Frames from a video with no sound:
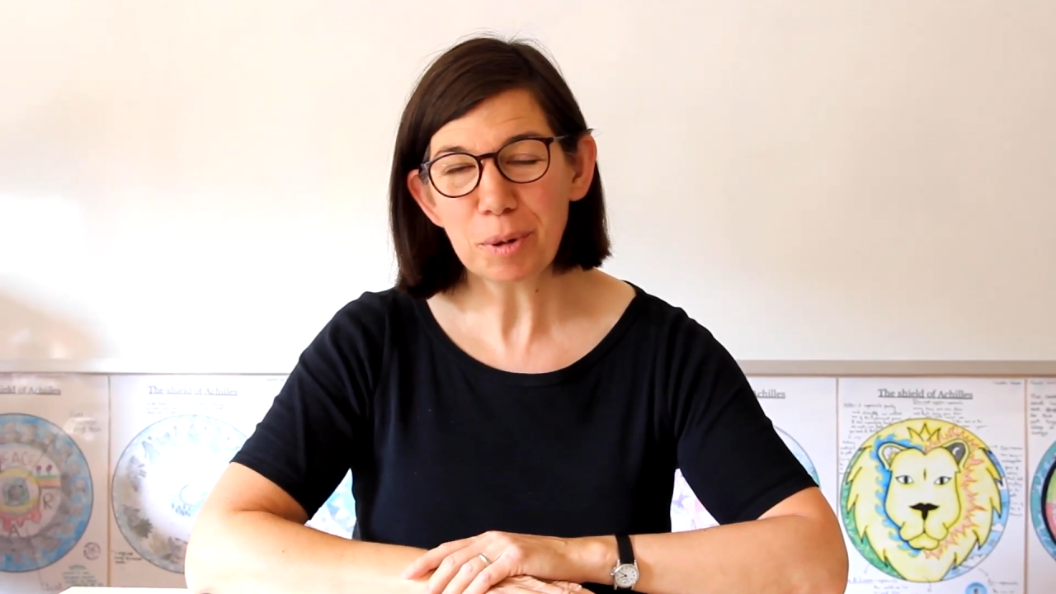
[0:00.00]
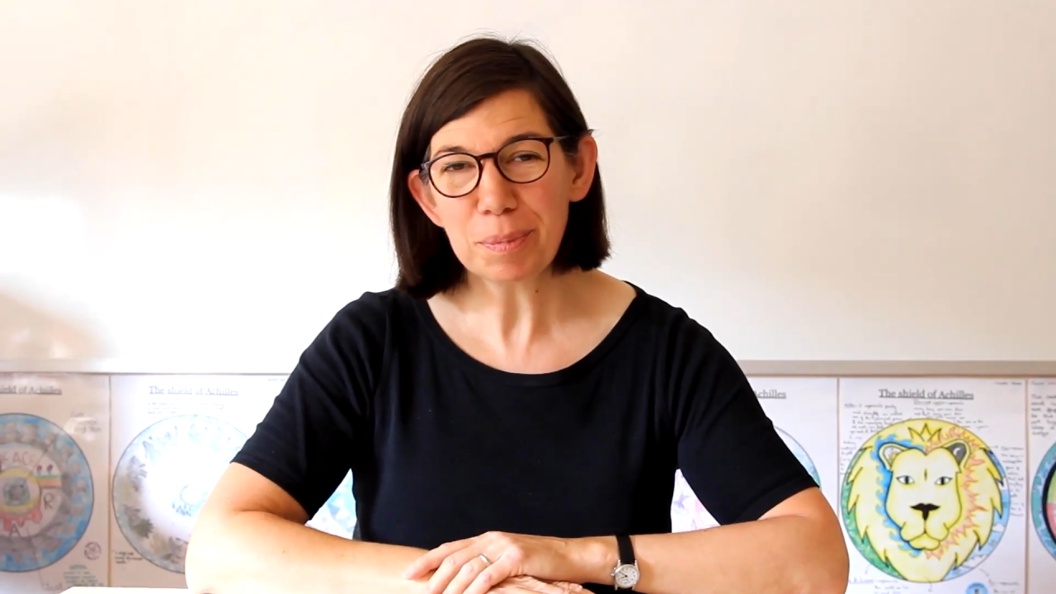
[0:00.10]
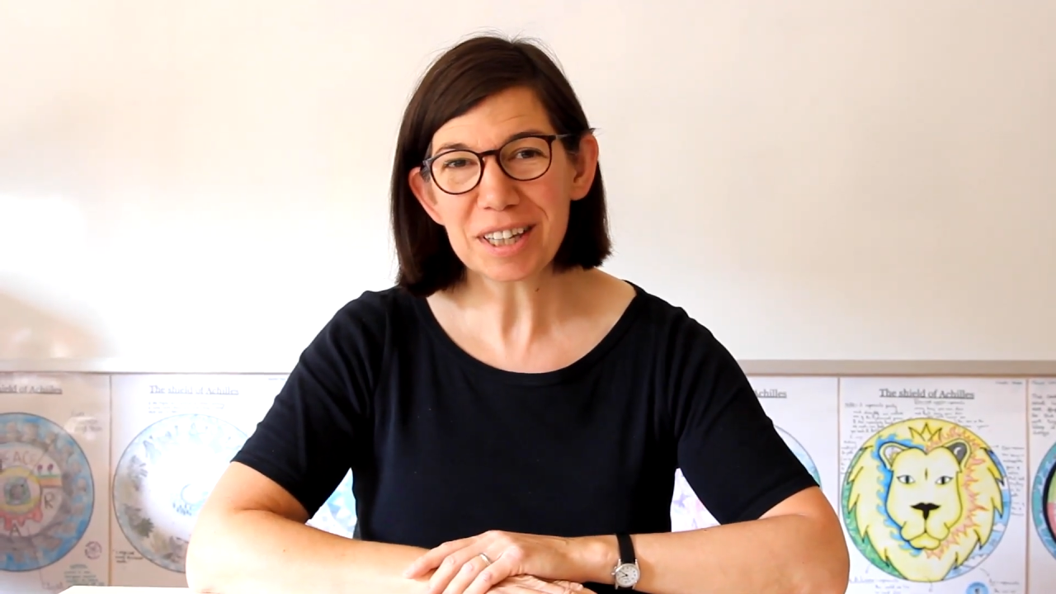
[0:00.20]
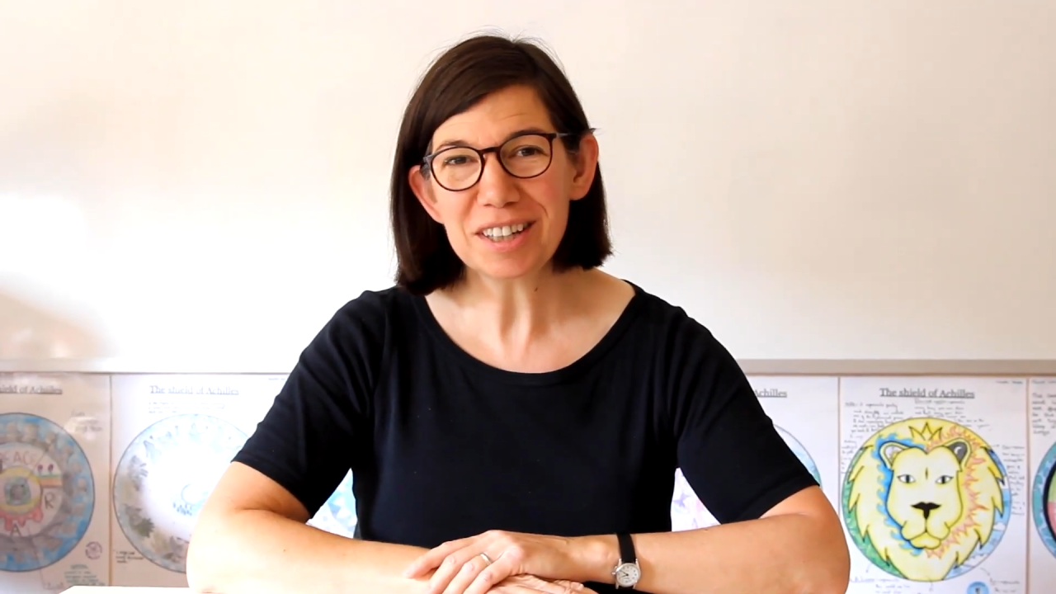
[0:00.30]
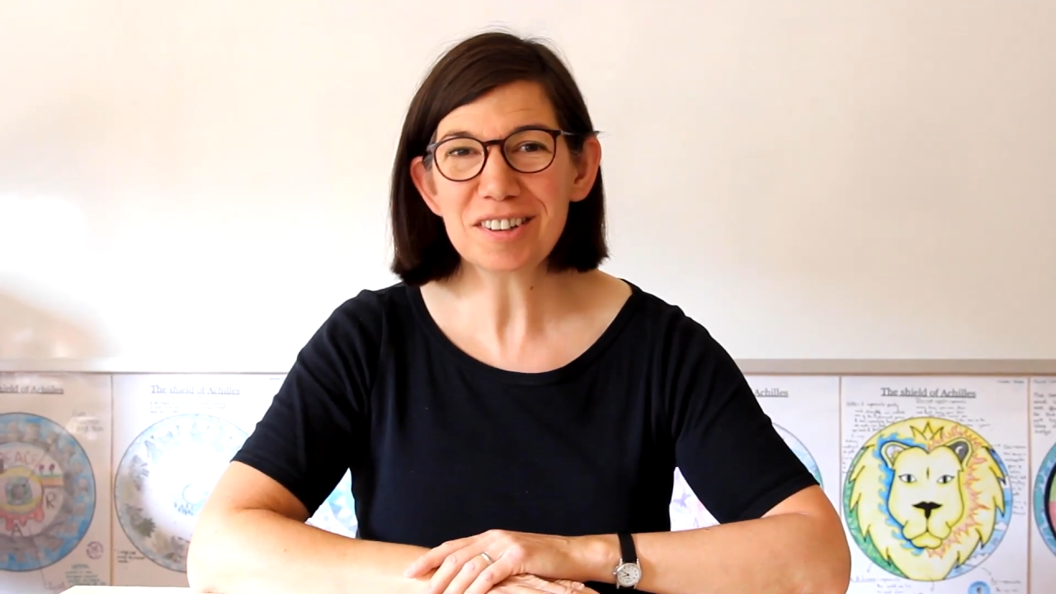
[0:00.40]

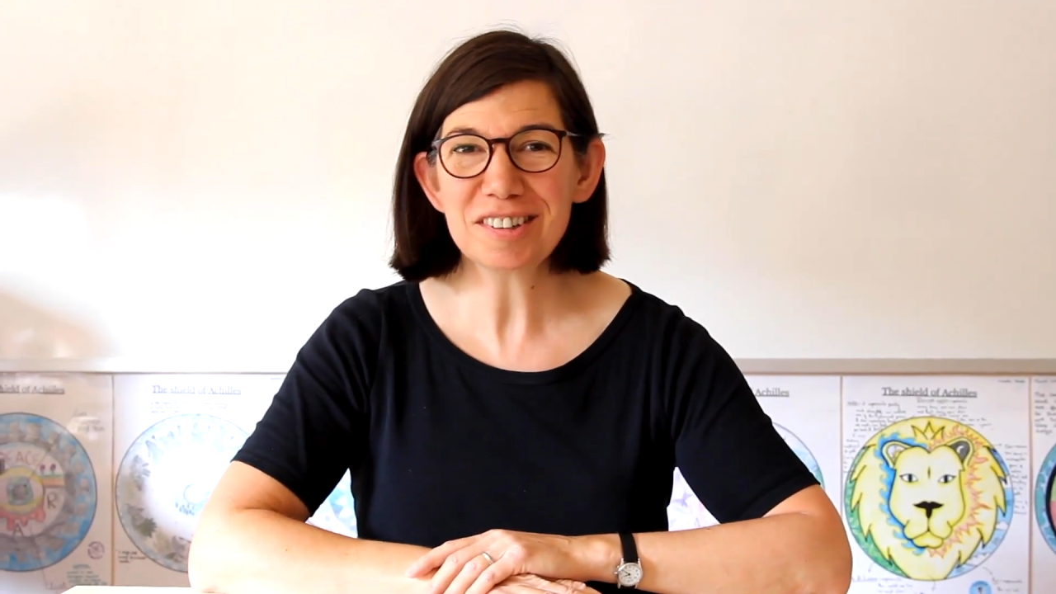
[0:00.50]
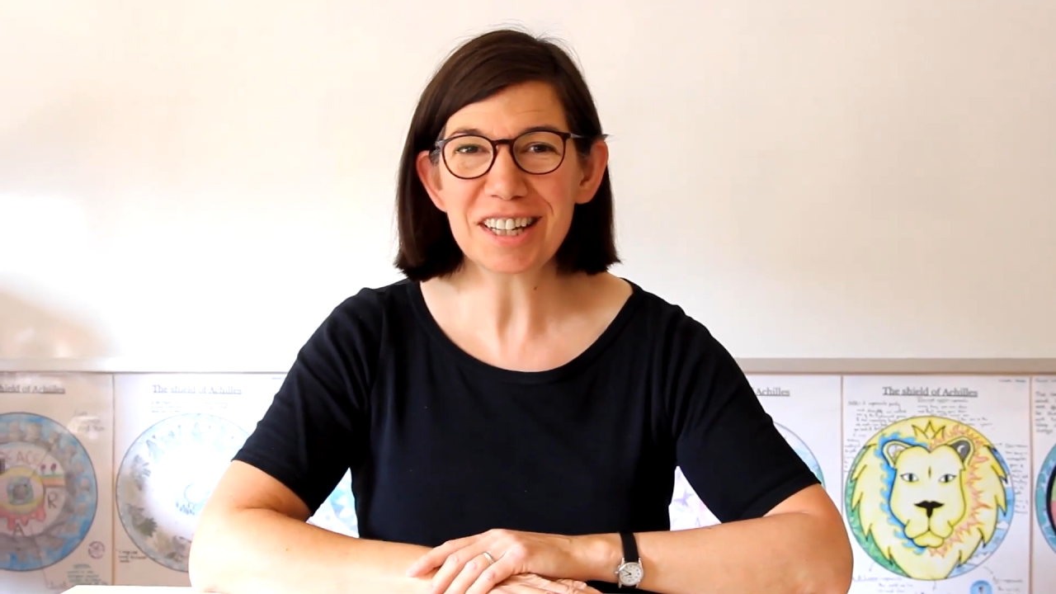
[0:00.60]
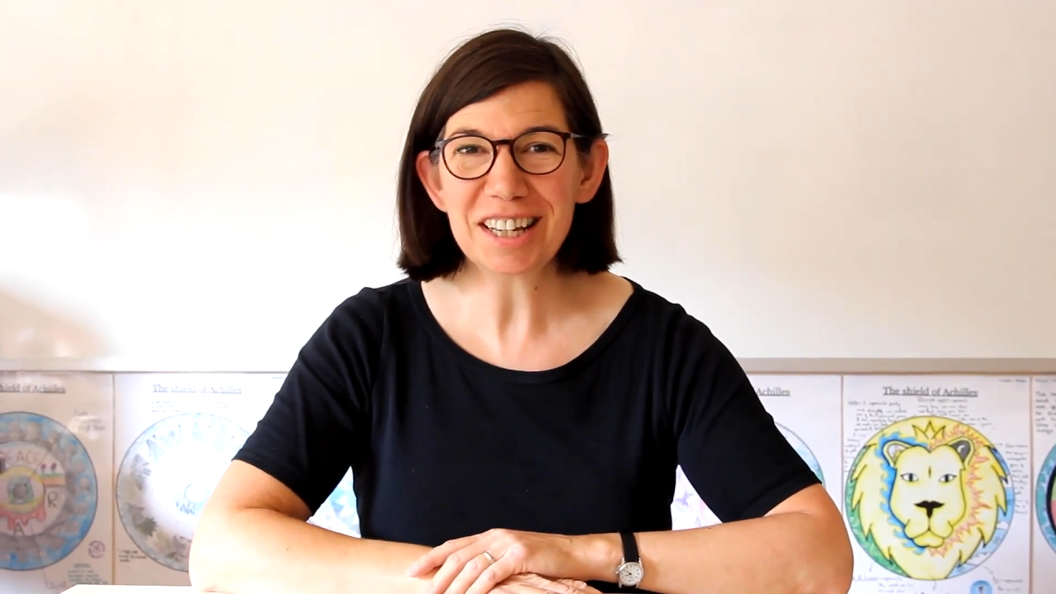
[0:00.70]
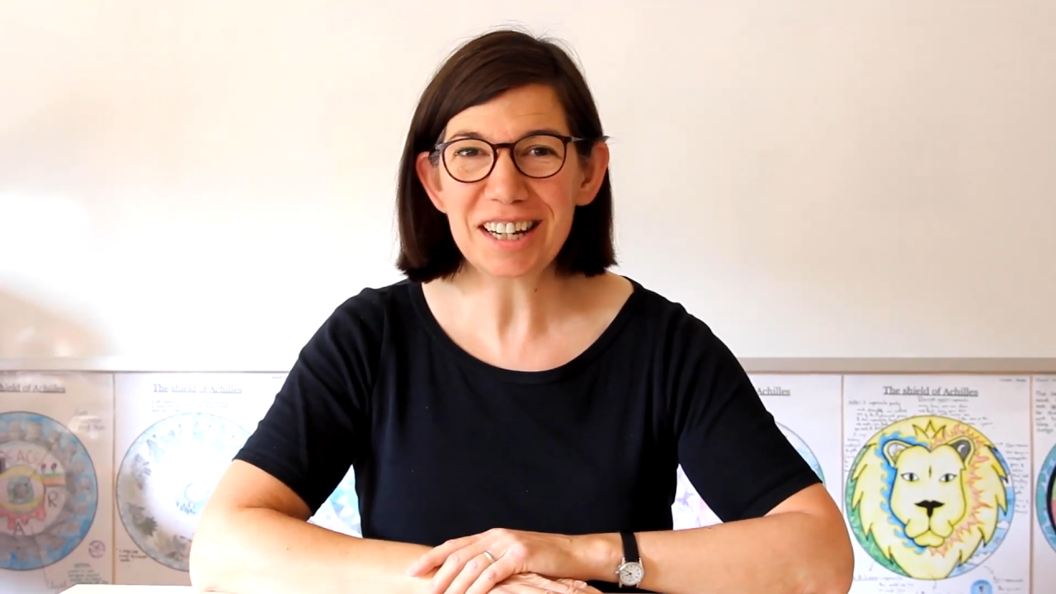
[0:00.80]
popping in to say